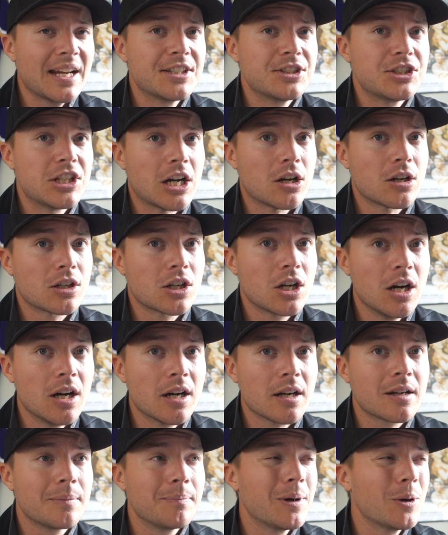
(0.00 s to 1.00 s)
Jared
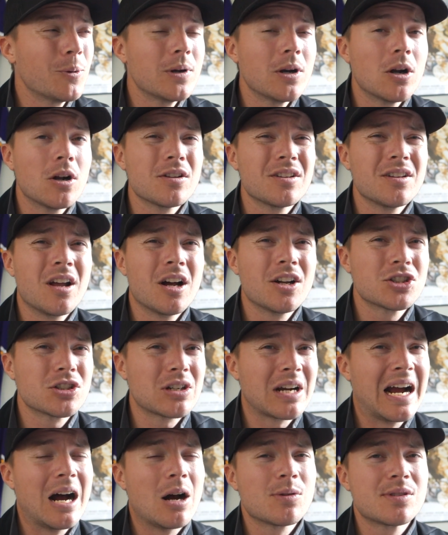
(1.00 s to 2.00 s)
Cook, but we're not sure
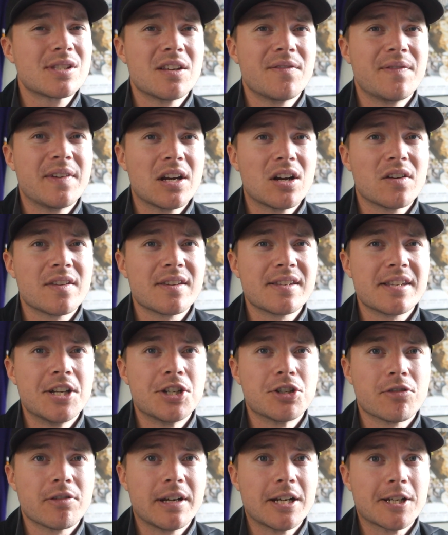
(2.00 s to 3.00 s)
how severe this
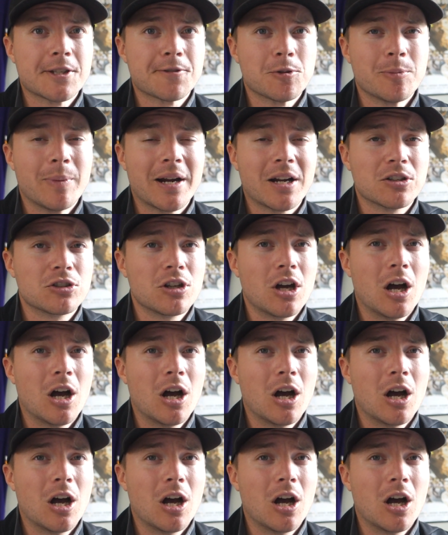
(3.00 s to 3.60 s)
injury is for Michael